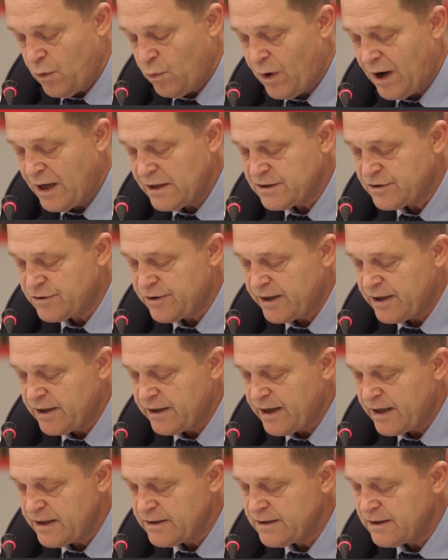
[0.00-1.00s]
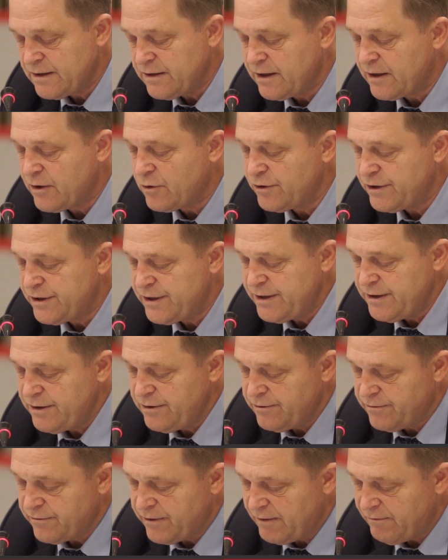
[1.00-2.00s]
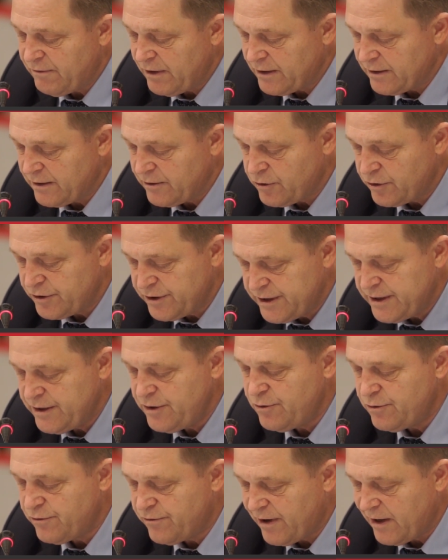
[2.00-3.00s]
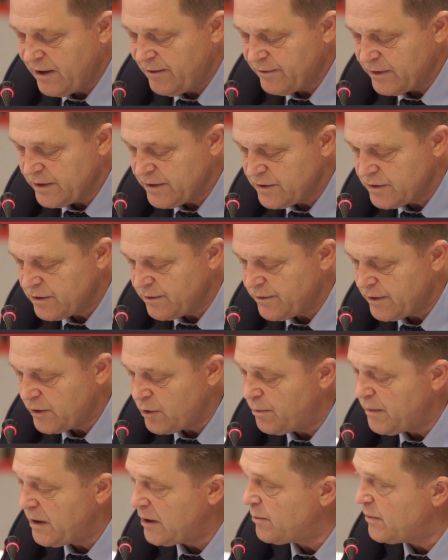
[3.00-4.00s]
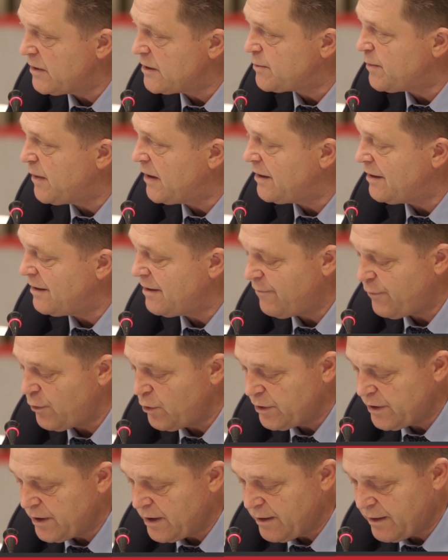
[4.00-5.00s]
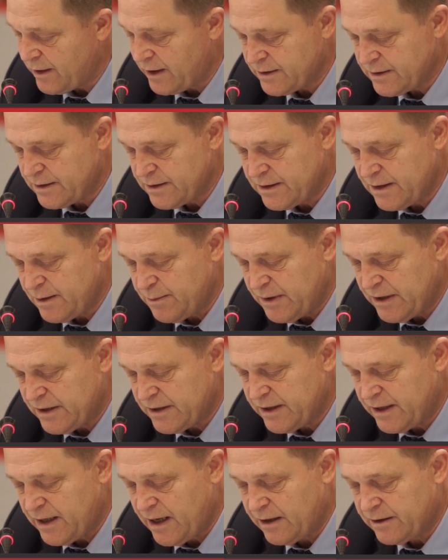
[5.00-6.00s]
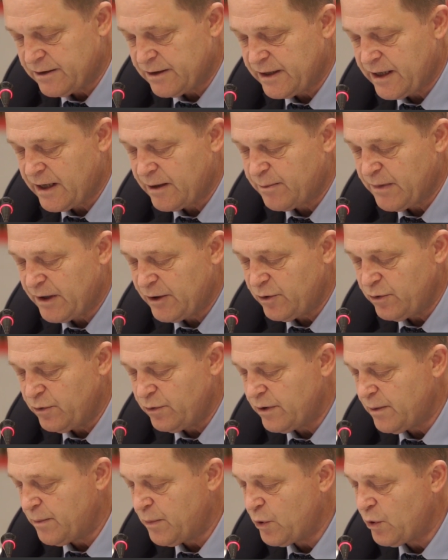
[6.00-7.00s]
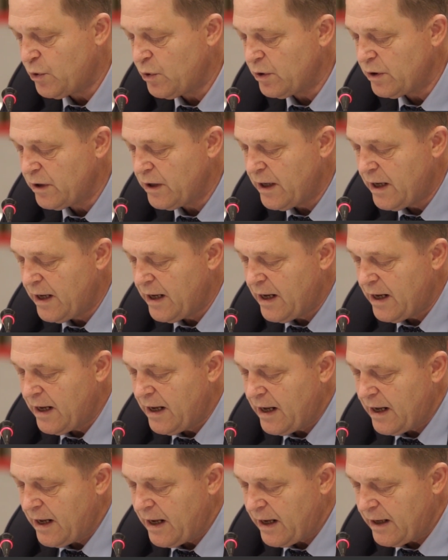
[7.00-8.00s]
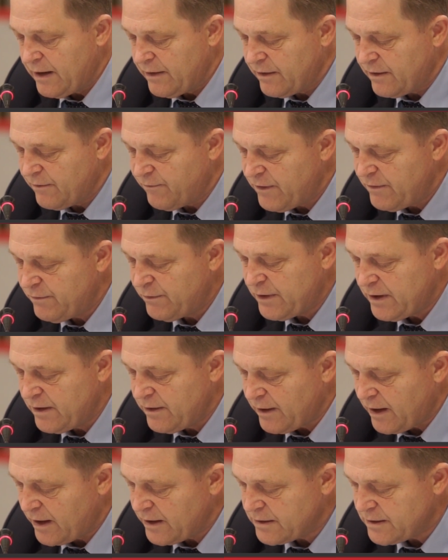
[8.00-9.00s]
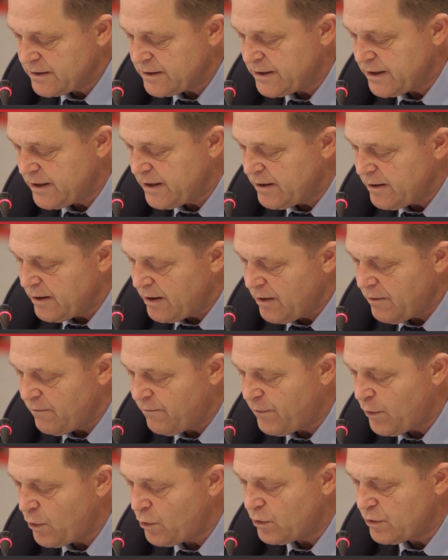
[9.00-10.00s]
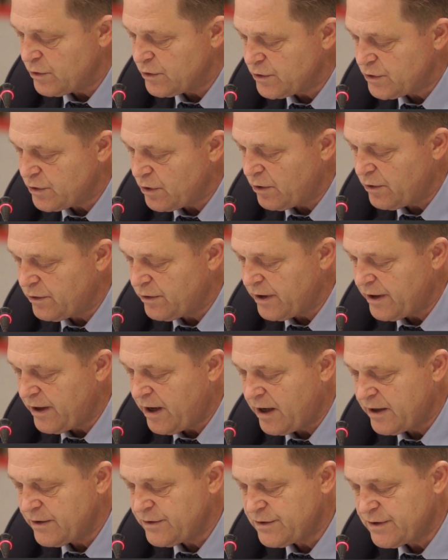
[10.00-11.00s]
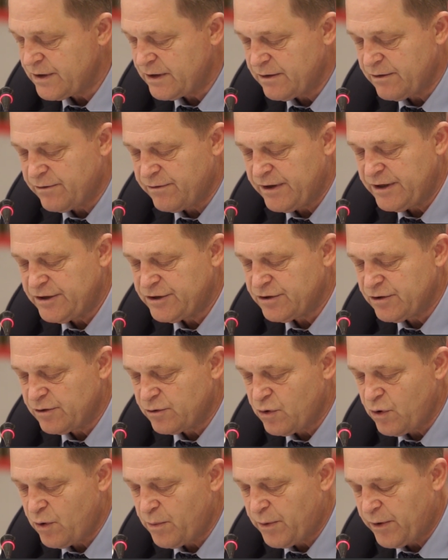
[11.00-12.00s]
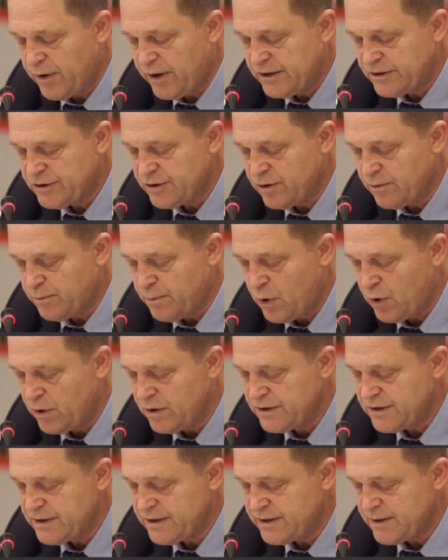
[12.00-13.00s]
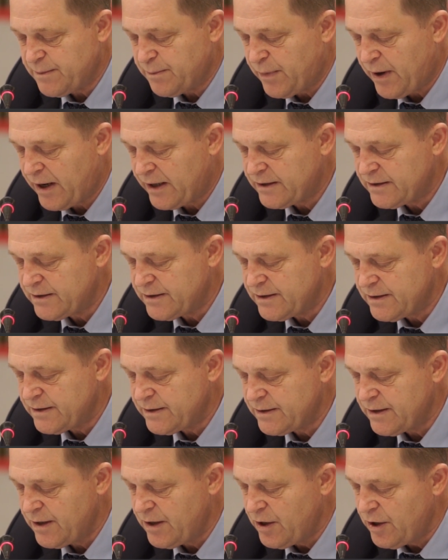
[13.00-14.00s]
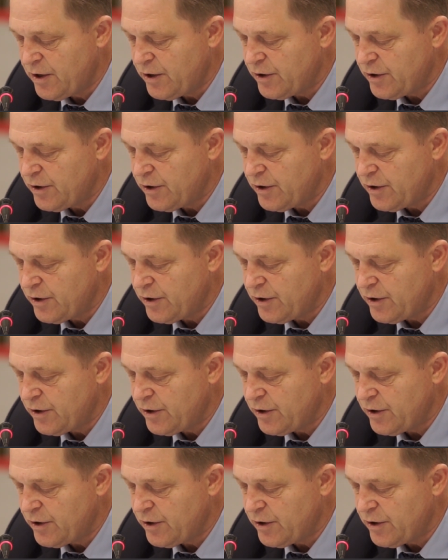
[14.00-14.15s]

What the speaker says: Whilst recognizing the continued relevance of the commitments made in the 14th RCC meeting held in Kathmandu, Nepal, the 15th RCC focused on enhancing the regional cooperation on policies and practices,